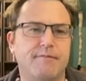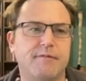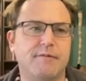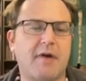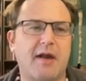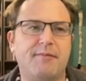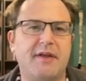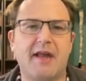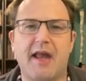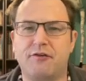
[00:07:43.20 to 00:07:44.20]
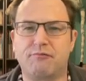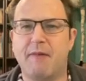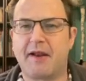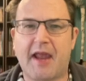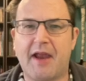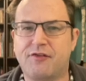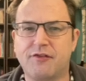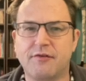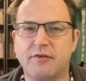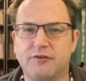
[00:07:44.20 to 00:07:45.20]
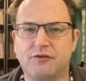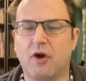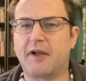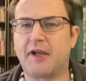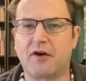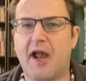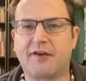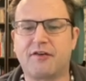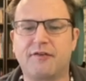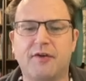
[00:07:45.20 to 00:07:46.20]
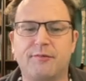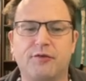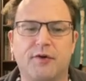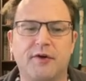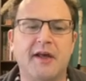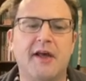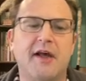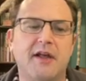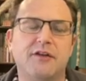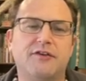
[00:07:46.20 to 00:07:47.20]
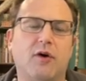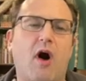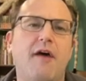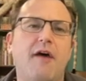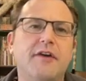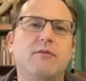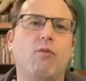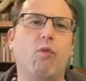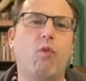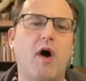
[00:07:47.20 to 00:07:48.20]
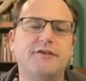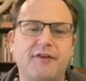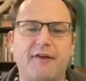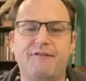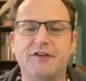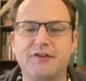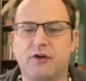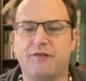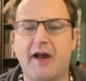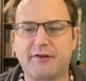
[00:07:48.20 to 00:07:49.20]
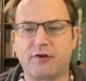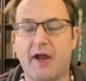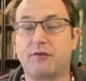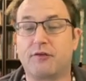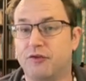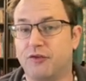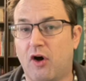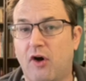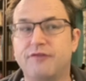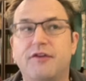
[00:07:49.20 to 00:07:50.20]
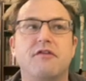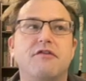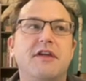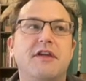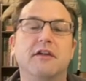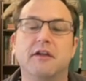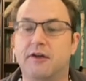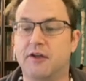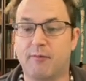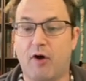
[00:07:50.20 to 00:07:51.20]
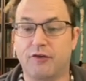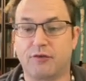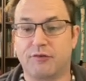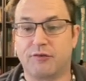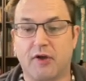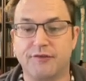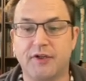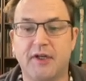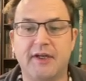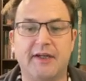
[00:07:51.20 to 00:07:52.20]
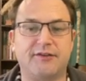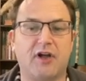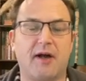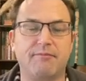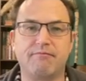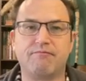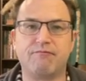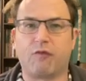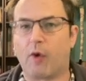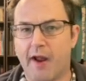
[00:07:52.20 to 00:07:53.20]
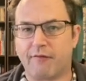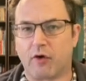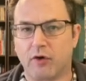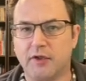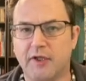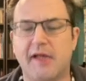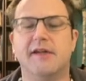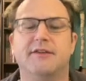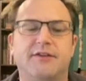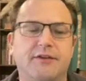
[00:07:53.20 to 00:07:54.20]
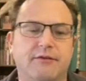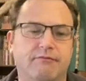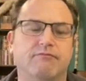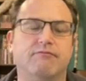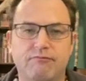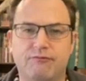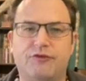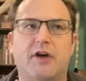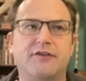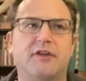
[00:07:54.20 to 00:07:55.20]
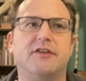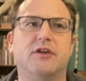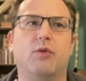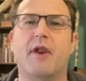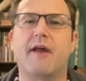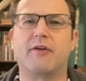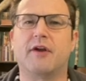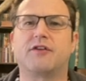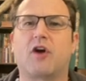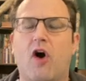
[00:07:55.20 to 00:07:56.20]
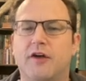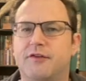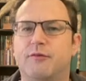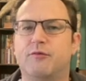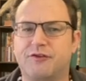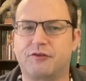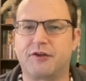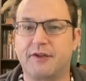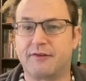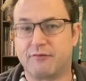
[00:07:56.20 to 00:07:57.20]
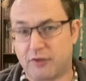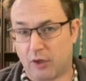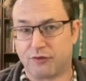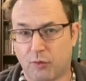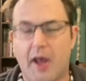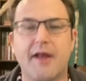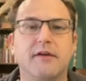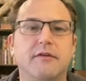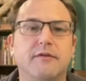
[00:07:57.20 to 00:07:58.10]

might be a medication drug interaction of some sort. So often, once the physical factor has resolved, the delirium also resolves. It's not forever, it's just until whatever has caused, what's triggered it, goes away.